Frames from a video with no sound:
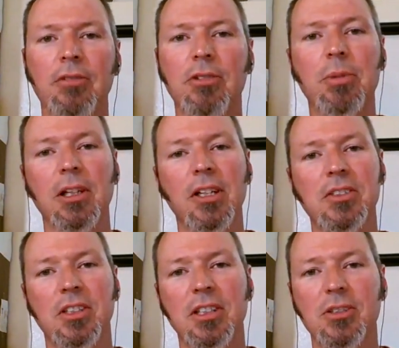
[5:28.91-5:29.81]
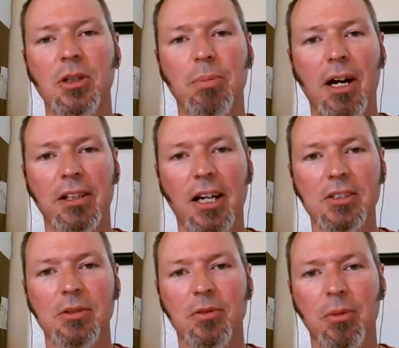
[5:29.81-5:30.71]
If you've been listening to the
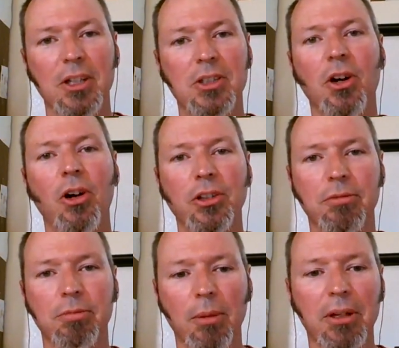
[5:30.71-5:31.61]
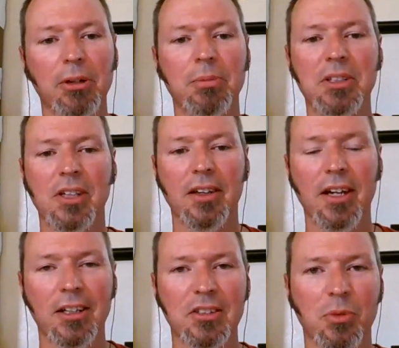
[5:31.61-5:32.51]
podcast much at all, you've probably heard me say that.